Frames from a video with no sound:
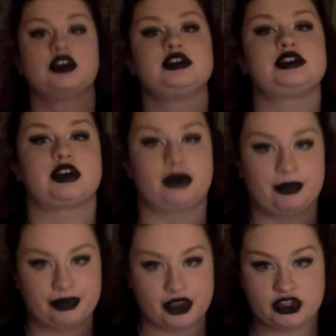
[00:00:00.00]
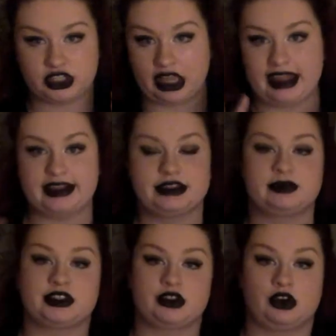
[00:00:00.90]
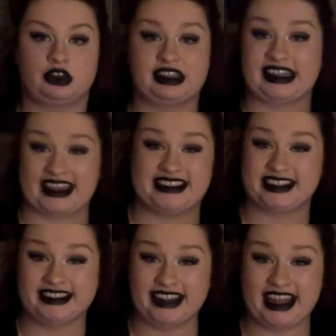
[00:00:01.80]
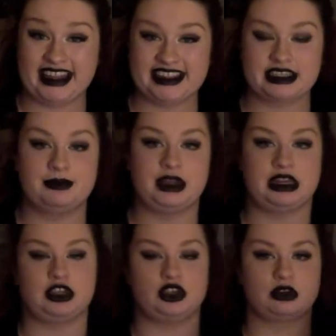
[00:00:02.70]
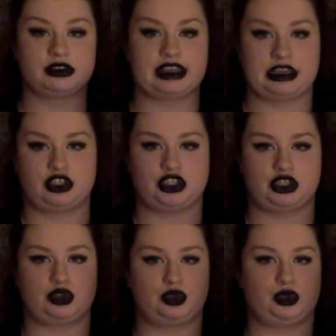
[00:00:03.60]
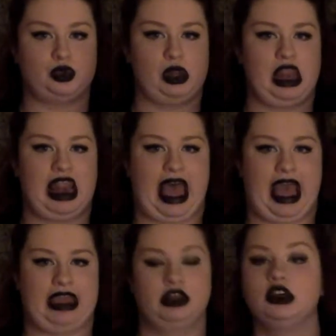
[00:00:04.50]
So, July is what's called lexicalized, meaning you don't say July.